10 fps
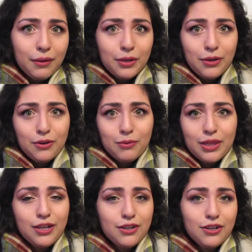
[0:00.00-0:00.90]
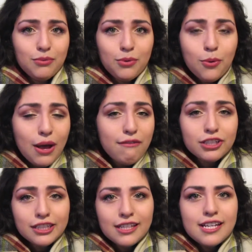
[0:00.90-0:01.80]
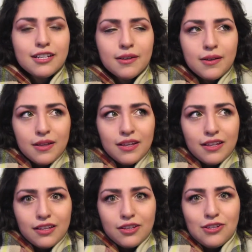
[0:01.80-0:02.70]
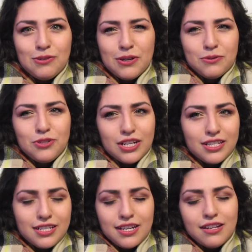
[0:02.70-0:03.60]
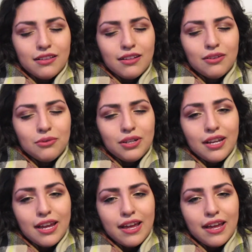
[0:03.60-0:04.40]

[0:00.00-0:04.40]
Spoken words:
when you're with your whoever, like you don't just eat alone.